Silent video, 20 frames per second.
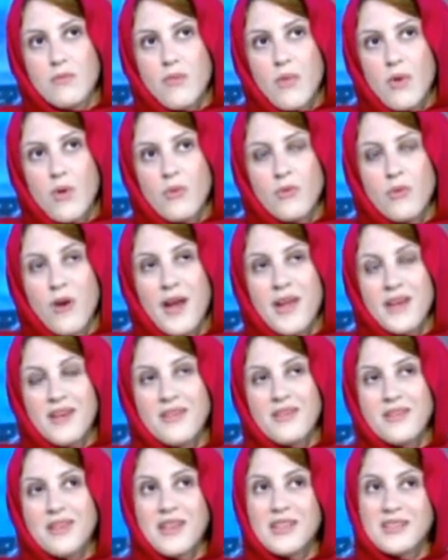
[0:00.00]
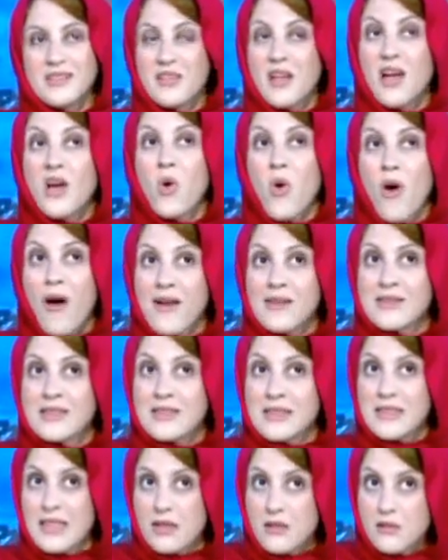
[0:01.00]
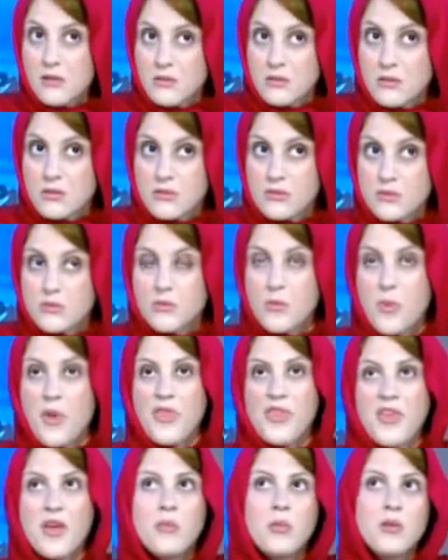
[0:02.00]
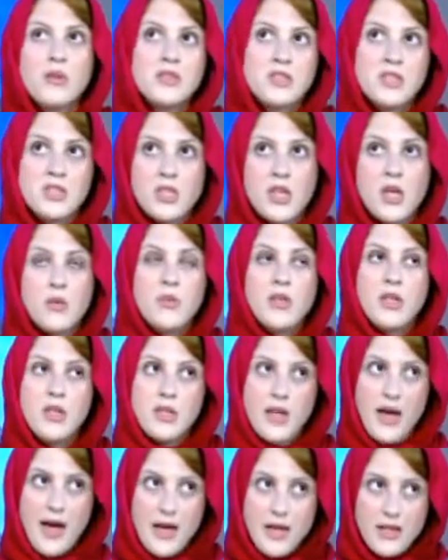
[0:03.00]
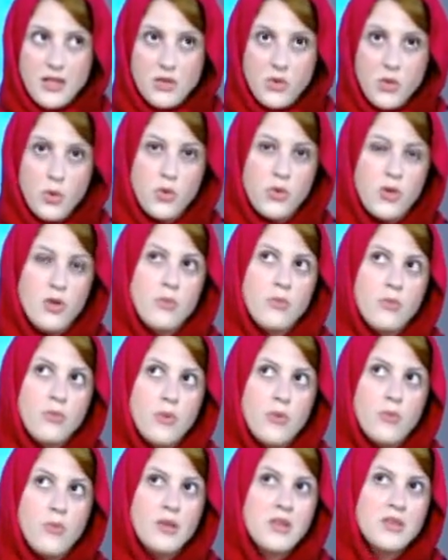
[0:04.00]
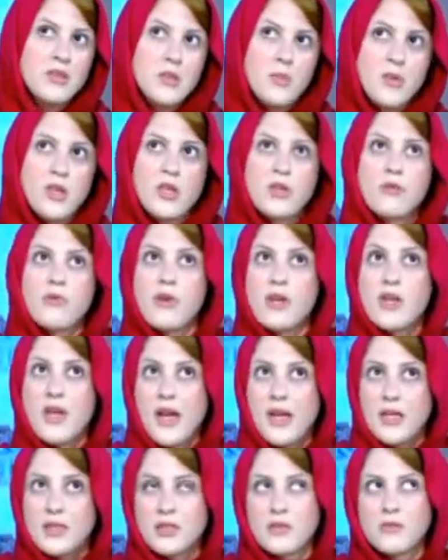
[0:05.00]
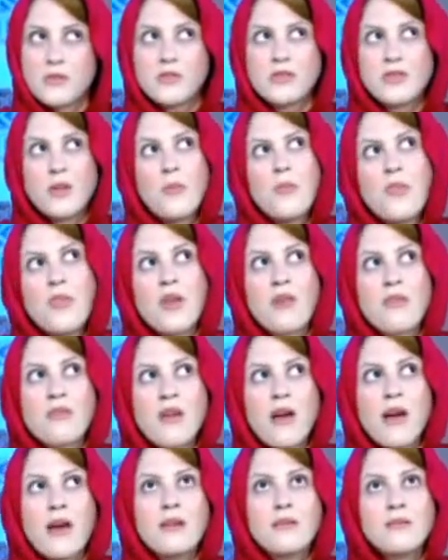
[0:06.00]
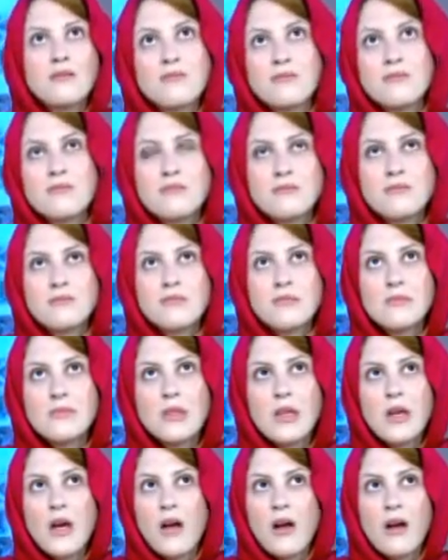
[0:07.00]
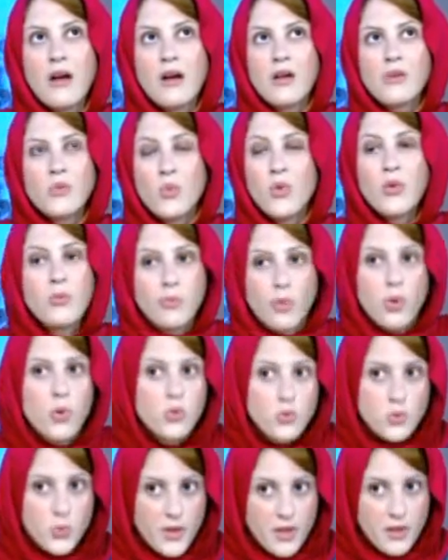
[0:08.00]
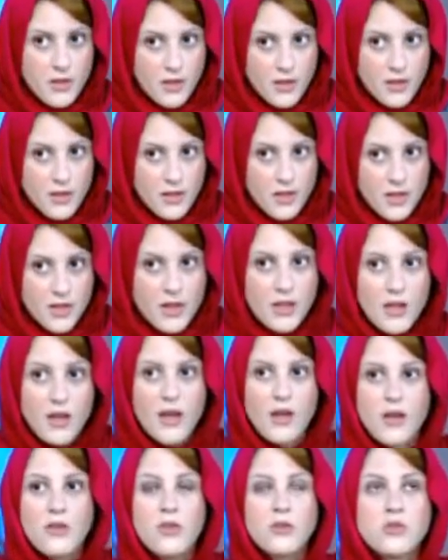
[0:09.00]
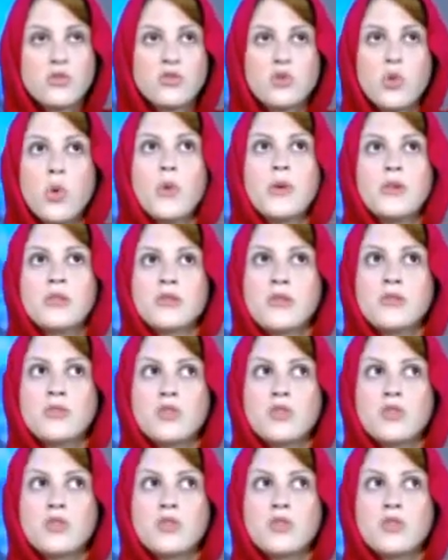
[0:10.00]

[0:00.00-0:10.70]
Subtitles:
writer is an acquired skill, but the ability to communicate or the ability to be creative is something that we're born with. Those stories that just...